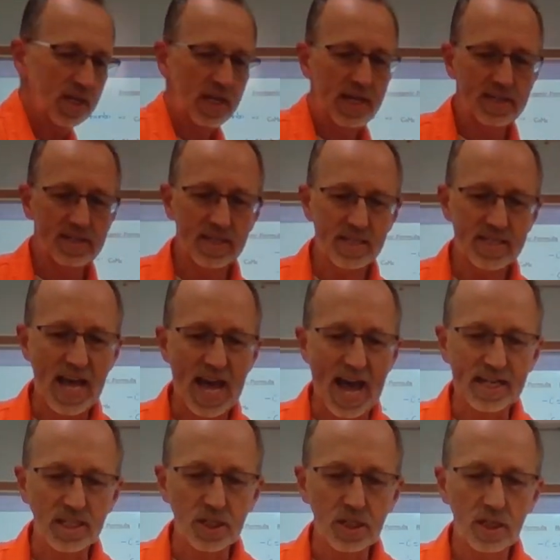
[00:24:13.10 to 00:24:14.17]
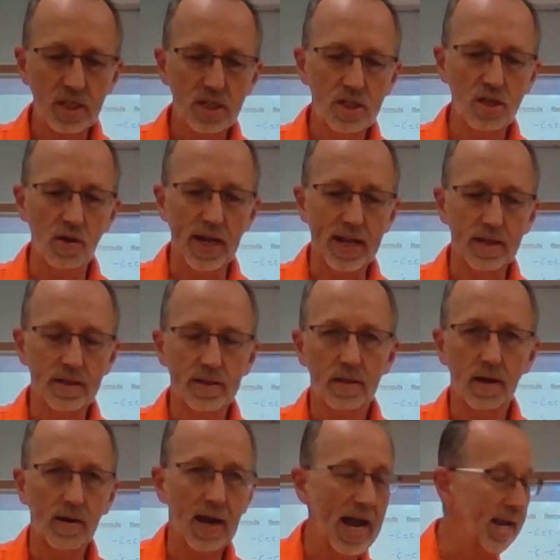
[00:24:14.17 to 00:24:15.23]
is attached to it,
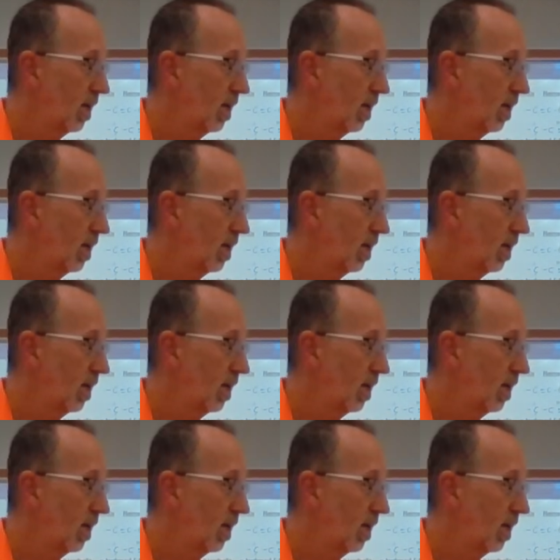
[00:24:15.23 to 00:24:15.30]
all right.